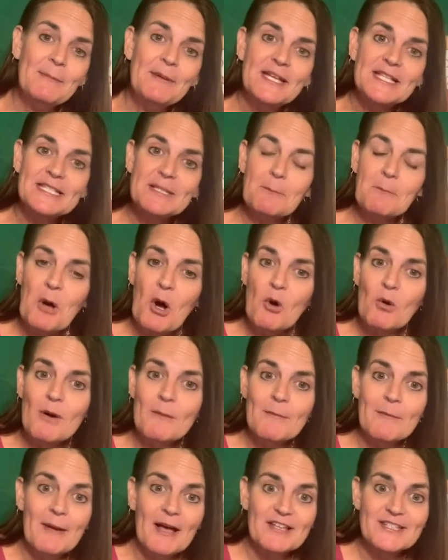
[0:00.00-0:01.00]
it's a poem
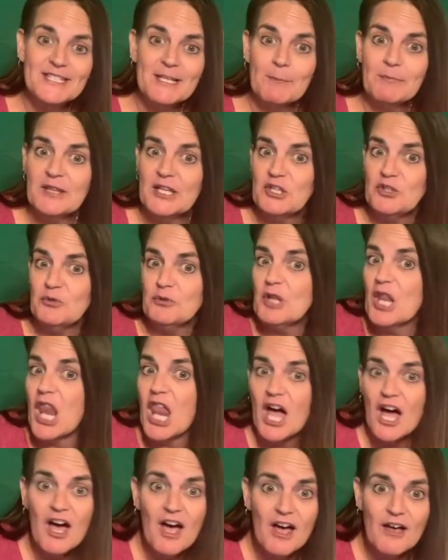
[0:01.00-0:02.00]
about something you
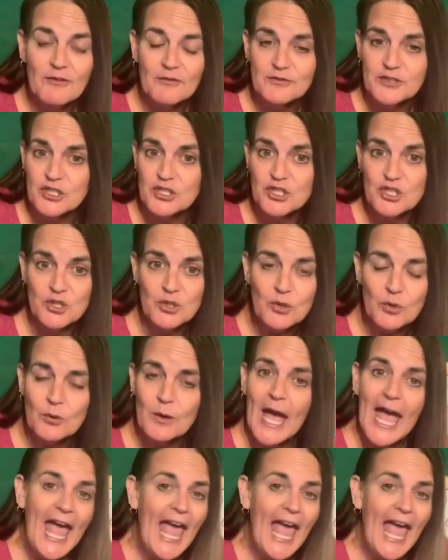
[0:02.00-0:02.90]
love to do,